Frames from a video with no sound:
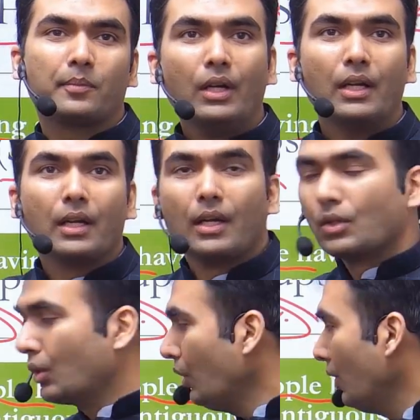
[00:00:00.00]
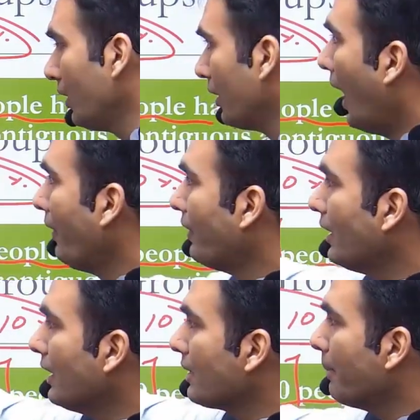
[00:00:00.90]
Okay, so
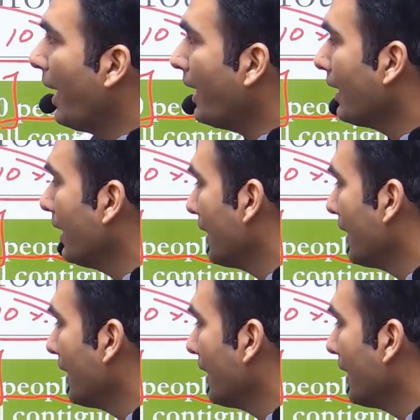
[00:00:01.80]
after this bank